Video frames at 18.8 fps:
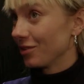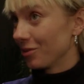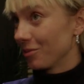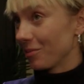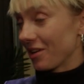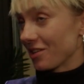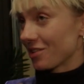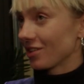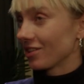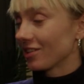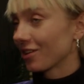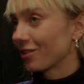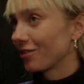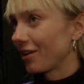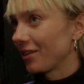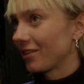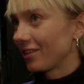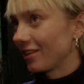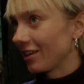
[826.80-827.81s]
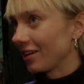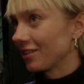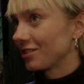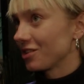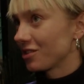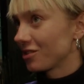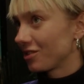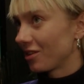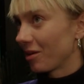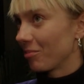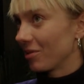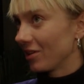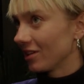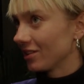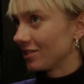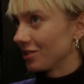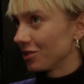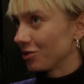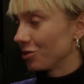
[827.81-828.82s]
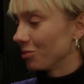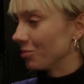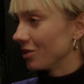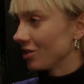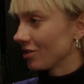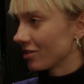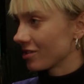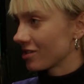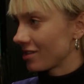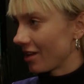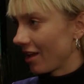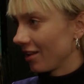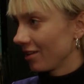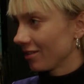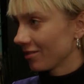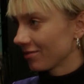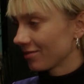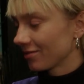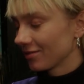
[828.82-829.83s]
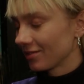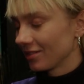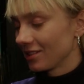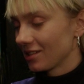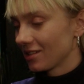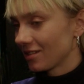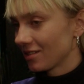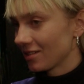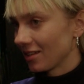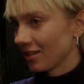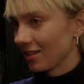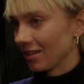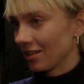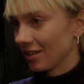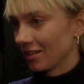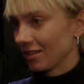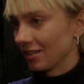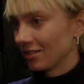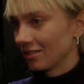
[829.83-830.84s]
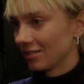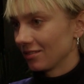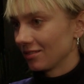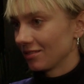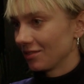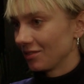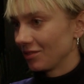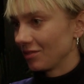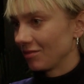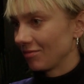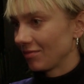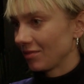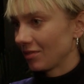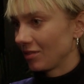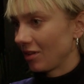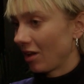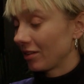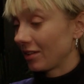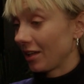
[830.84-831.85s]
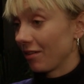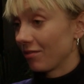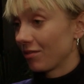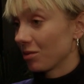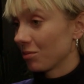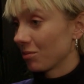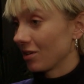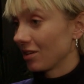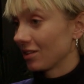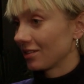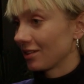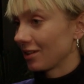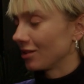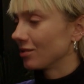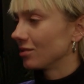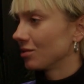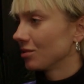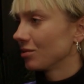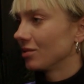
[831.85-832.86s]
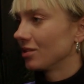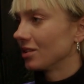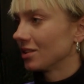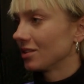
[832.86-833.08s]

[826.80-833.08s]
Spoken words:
mentioned a great thing, just the ability to be yourself. It's not everyone can do it.